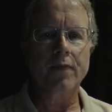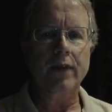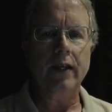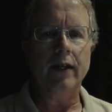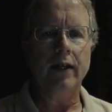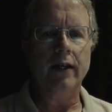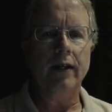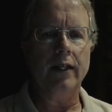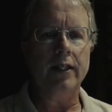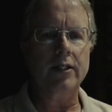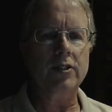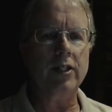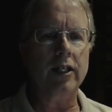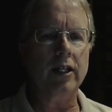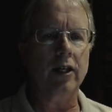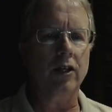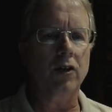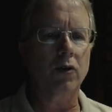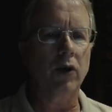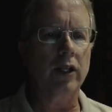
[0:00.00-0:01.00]
Let's
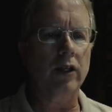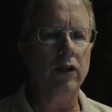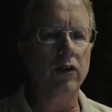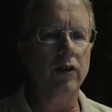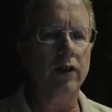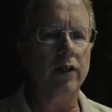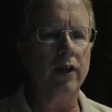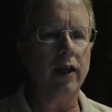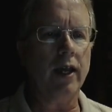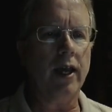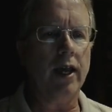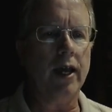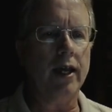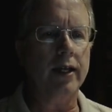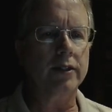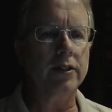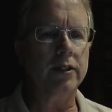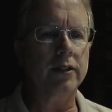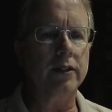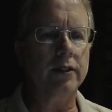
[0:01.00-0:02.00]
take a quick look
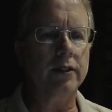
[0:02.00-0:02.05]
at